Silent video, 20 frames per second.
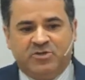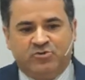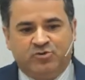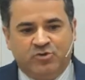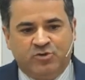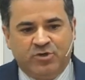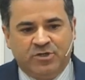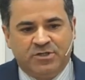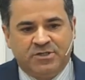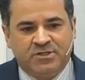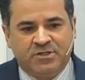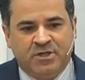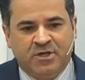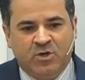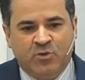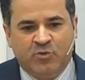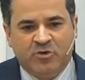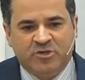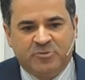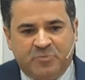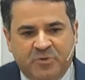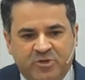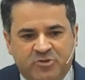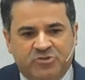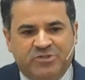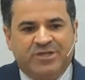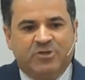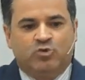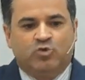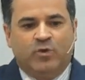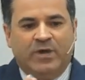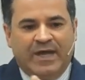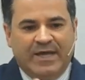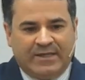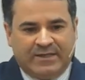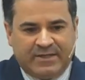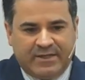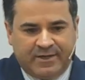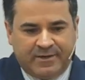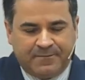When you have your heart open
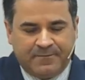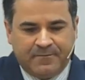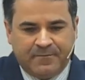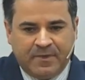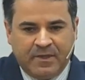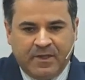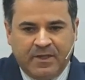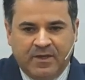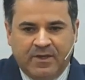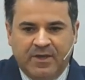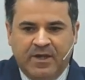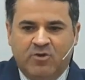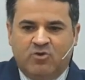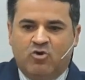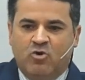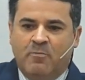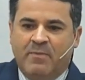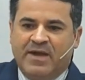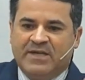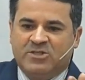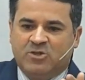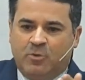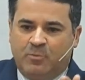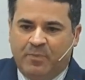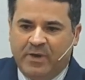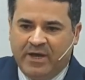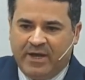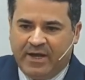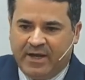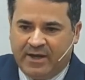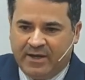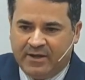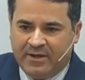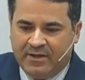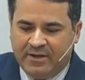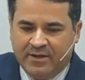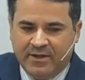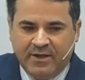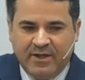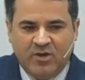to Jesus, the Holy Spirit enters
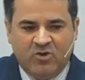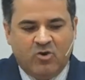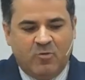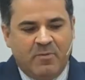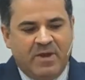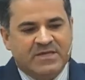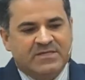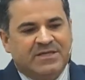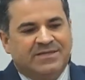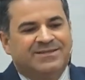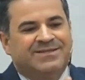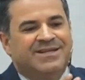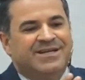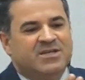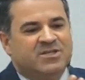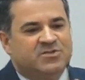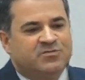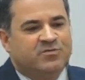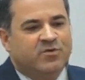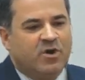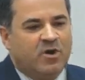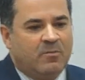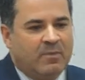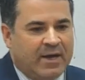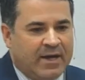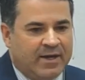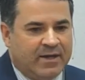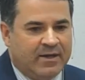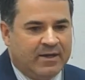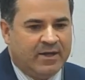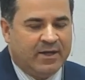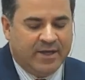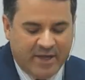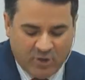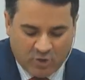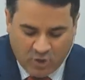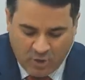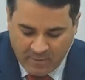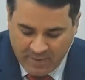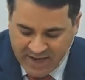and he starts to operate, he starts
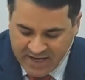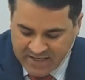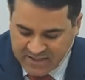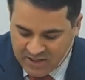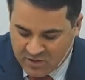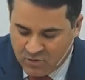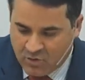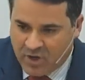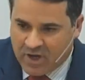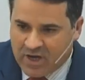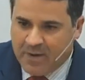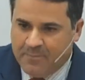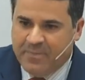to transform,